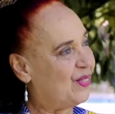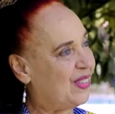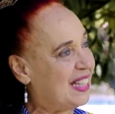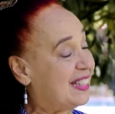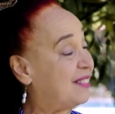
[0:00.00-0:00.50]

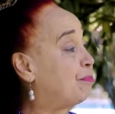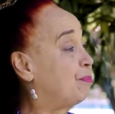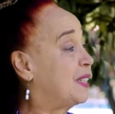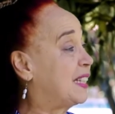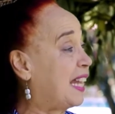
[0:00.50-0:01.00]
we
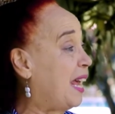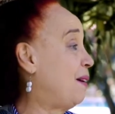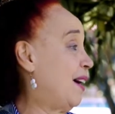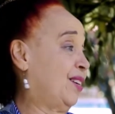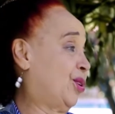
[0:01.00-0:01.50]

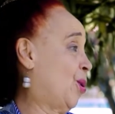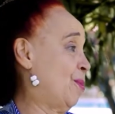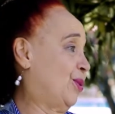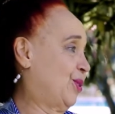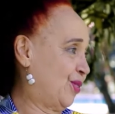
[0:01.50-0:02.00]
stay at
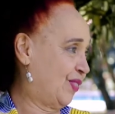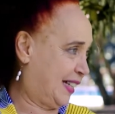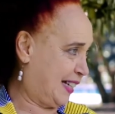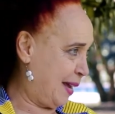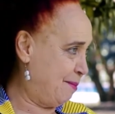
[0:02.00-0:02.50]
home most of
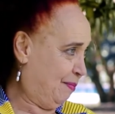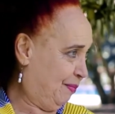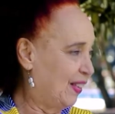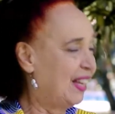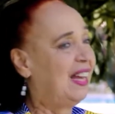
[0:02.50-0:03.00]
the time.
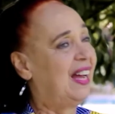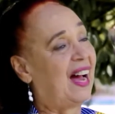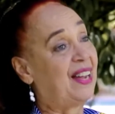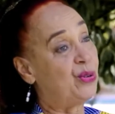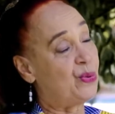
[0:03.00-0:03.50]

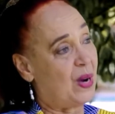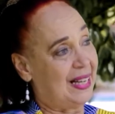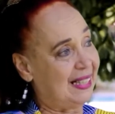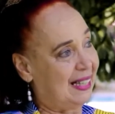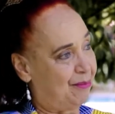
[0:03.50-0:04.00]
I do
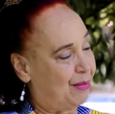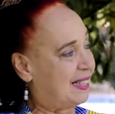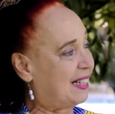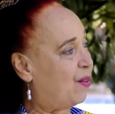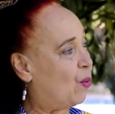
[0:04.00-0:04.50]
work,
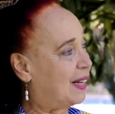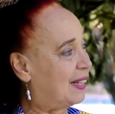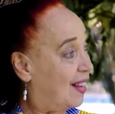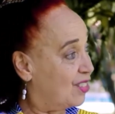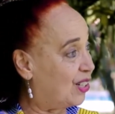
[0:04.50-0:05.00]
but I
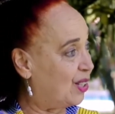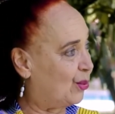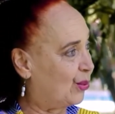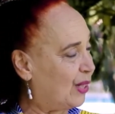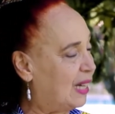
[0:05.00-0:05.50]
work largely
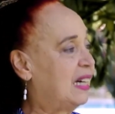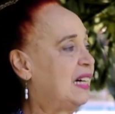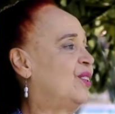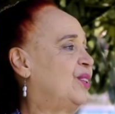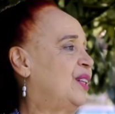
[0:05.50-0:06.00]

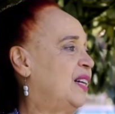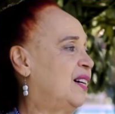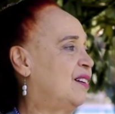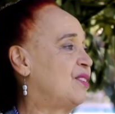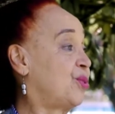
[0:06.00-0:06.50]

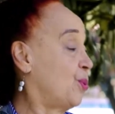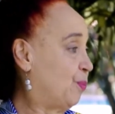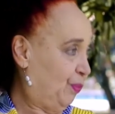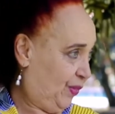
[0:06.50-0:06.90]
on Zoom.